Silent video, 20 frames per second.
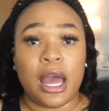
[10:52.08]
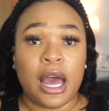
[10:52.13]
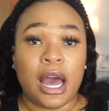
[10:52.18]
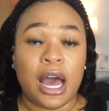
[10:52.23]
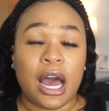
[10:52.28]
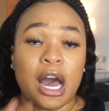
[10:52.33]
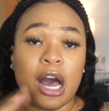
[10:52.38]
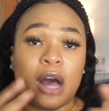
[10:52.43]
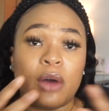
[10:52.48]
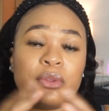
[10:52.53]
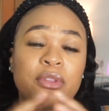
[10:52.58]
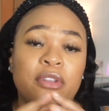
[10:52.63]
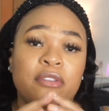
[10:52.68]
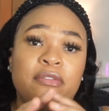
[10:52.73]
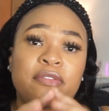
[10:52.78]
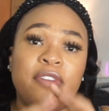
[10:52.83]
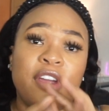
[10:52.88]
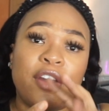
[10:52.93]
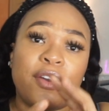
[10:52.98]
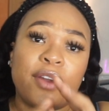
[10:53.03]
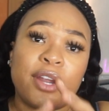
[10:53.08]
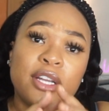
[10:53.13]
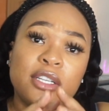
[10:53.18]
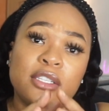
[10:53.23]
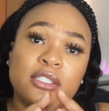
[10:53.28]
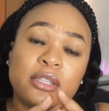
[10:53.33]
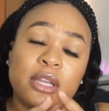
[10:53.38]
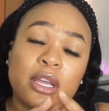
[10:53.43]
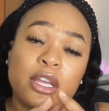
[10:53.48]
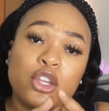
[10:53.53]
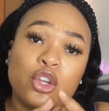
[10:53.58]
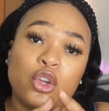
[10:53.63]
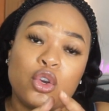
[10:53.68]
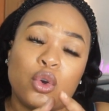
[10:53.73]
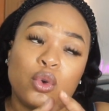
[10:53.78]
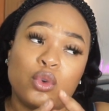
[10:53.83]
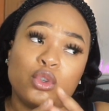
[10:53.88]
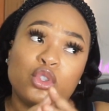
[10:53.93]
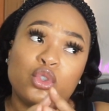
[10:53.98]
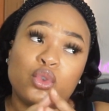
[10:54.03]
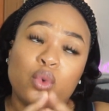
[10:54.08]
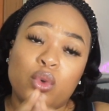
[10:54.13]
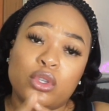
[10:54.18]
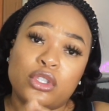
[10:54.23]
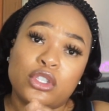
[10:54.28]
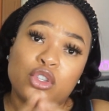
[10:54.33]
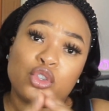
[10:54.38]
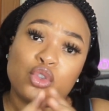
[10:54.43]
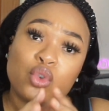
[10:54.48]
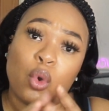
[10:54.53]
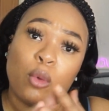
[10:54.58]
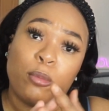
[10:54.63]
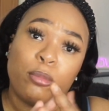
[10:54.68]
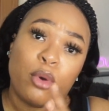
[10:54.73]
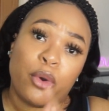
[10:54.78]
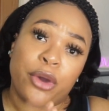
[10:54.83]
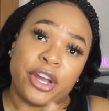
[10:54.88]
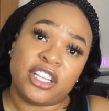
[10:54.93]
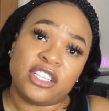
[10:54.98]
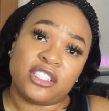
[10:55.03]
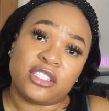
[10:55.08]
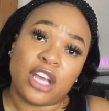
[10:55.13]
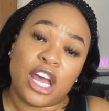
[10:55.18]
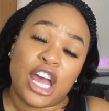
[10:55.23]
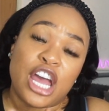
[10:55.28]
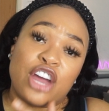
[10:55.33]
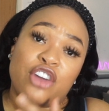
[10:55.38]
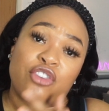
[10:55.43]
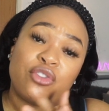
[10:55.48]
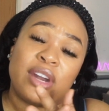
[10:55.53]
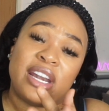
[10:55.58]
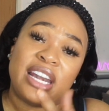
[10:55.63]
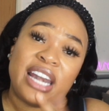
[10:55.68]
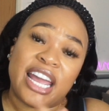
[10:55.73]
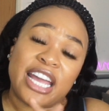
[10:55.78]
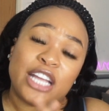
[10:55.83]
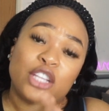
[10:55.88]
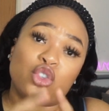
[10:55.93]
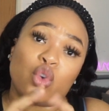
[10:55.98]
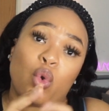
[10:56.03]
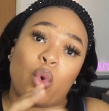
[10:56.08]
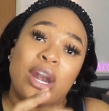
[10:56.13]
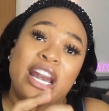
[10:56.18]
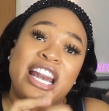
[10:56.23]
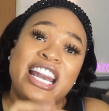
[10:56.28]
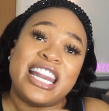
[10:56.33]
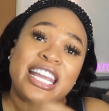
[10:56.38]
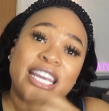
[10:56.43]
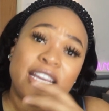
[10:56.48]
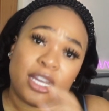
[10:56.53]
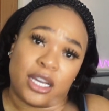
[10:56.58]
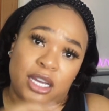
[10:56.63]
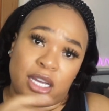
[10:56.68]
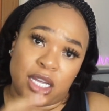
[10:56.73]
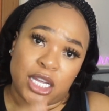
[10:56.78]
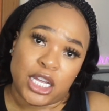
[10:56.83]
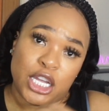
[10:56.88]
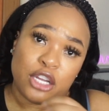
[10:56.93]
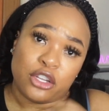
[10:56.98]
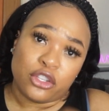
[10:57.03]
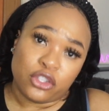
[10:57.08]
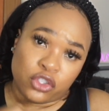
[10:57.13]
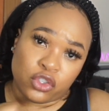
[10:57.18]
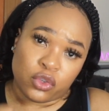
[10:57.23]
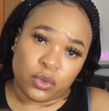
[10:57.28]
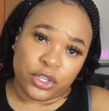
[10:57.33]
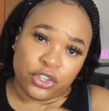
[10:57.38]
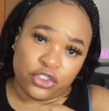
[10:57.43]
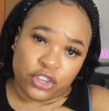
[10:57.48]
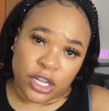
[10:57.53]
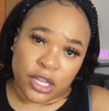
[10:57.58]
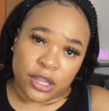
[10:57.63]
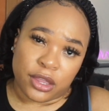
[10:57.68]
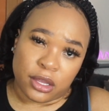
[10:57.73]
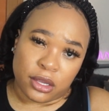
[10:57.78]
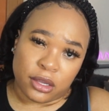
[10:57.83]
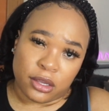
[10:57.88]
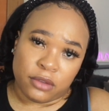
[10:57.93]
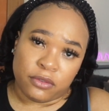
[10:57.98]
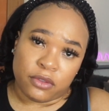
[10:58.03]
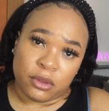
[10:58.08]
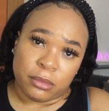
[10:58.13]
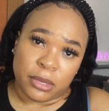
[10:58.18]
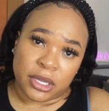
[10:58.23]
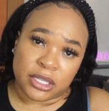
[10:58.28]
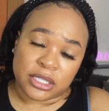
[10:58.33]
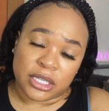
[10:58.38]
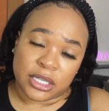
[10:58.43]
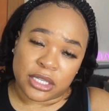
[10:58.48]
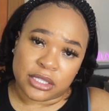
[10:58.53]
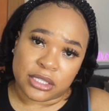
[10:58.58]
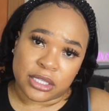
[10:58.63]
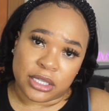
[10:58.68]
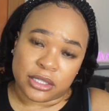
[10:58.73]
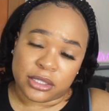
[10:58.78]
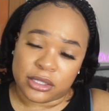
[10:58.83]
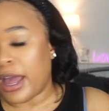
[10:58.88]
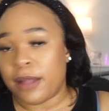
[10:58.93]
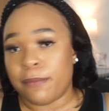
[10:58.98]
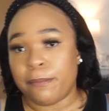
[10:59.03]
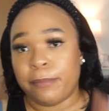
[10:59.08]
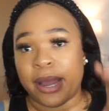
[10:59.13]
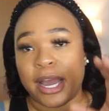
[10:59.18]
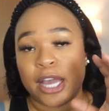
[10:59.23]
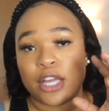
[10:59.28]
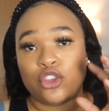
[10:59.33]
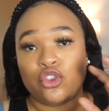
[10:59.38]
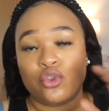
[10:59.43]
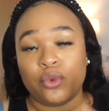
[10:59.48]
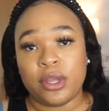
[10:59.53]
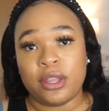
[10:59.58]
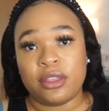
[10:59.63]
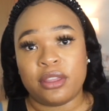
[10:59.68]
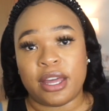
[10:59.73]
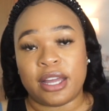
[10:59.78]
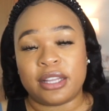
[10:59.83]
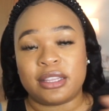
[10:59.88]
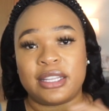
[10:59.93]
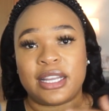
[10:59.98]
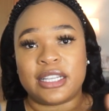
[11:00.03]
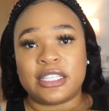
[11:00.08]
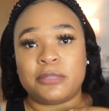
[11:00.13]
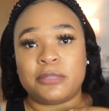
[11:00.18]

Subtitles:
how the various, sources or points relate or link to each other, if that makes any sense. And by doing that, that's